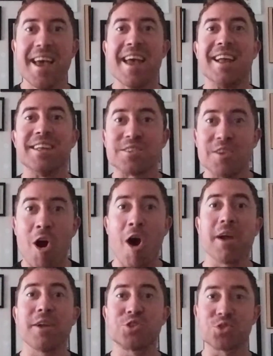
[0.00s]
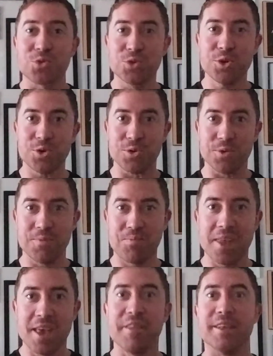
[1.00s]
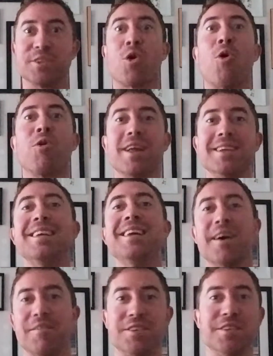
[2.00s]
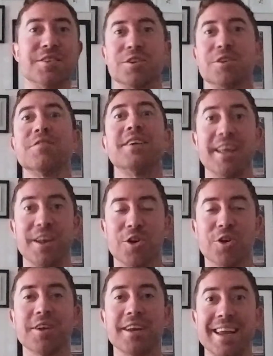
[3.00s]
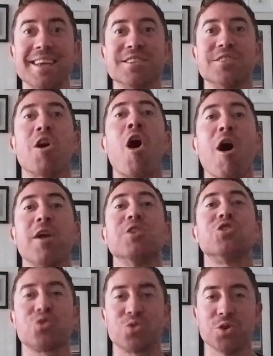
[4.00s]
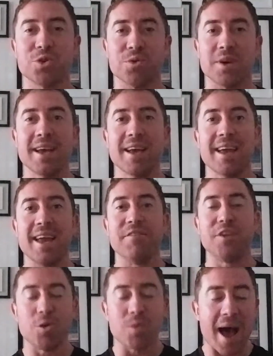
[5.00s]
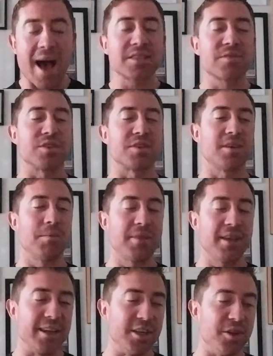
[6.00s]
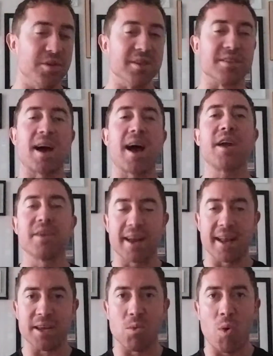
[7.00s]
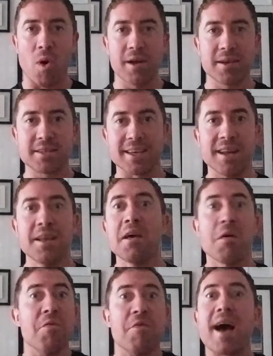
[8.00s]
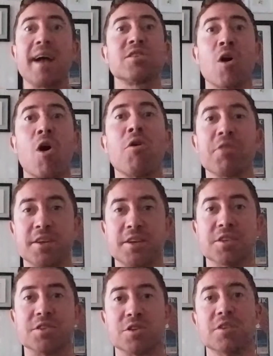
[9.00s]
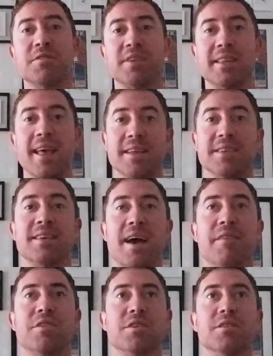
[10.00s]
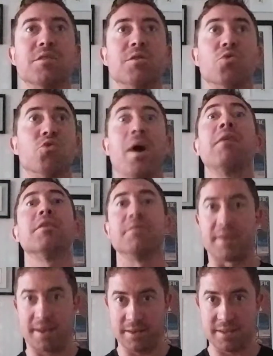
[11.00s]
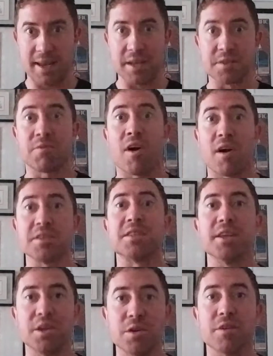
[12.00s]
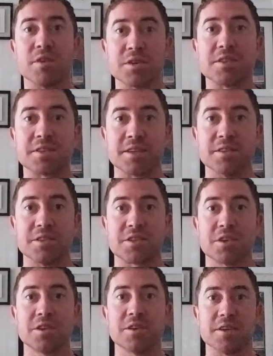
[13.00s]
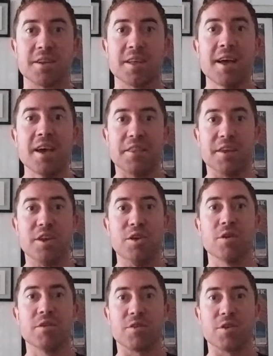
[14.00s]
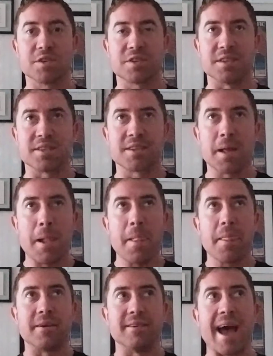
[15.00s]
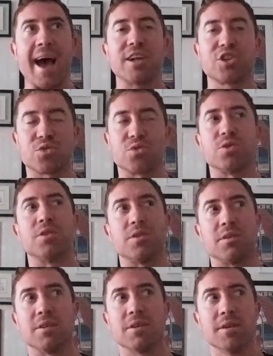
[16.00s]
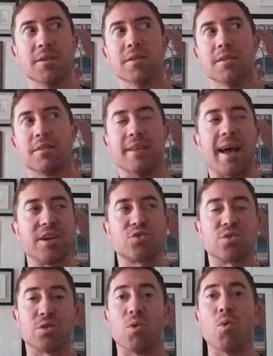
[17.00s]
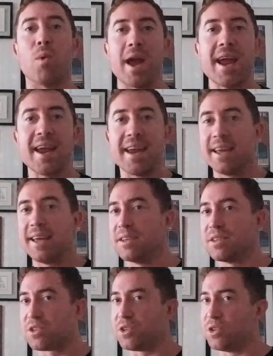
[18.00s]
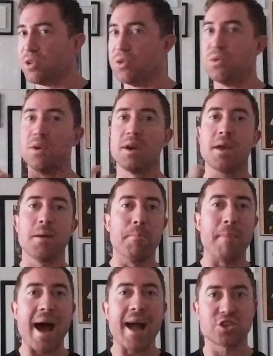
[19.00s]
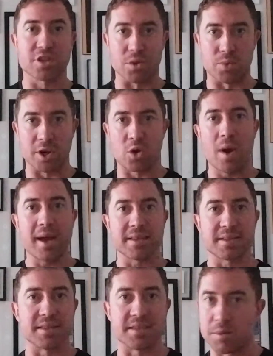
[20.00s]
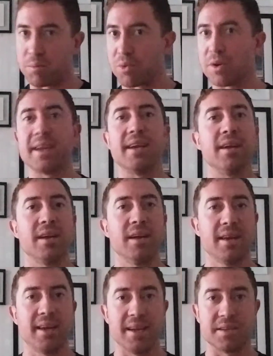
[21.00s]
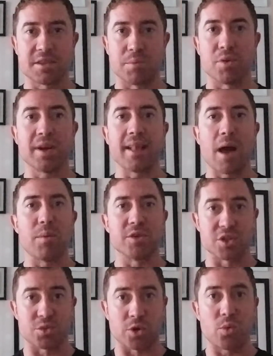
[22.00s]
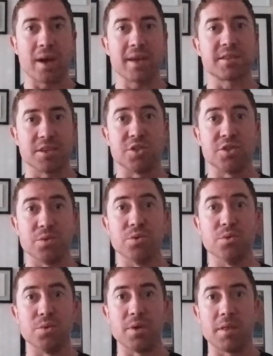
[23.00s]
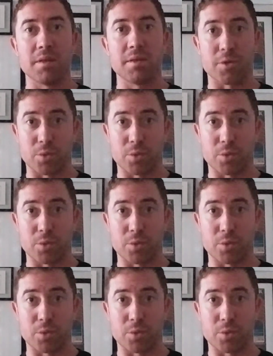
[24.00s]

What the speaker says: It's not true. This whole idea of deserving and earning is not true. If you ask for something and you desire it and you want it, that's all the deserving that is ever relevant as far as the universe is concerned. The universe's natural way is to match the request, is to bring that which is requested to the